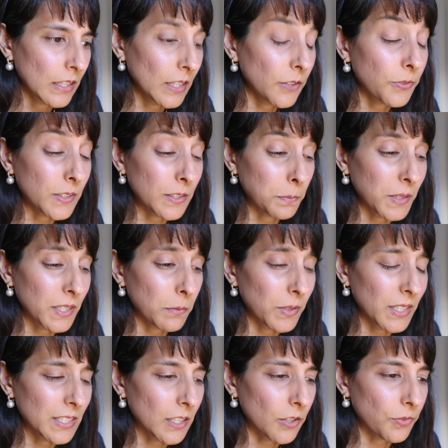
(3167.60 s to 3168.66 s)
if it's been a
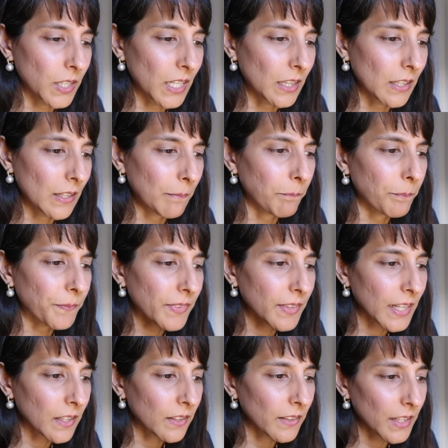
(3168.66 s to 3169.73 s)
bit tough lately.
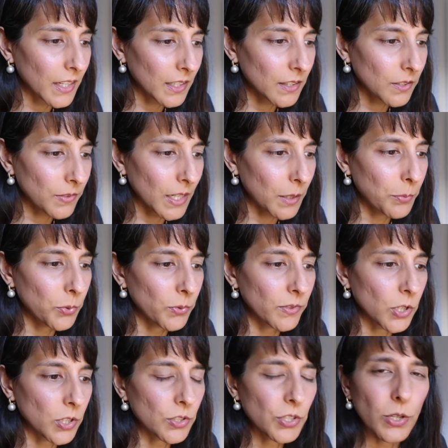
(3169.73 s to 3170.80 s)
Now, the eighth of April,
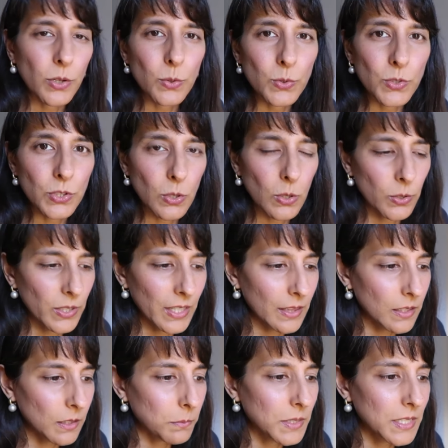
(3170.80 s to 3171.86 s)
we've got a total solar
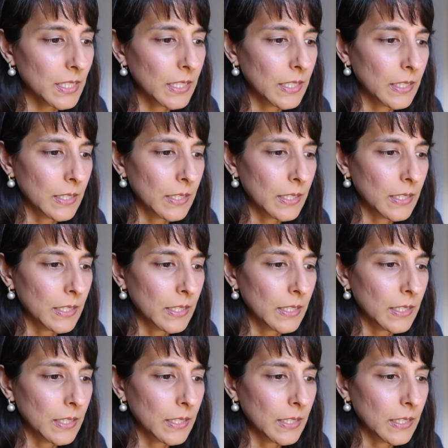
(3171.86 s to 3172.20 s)
eclipse.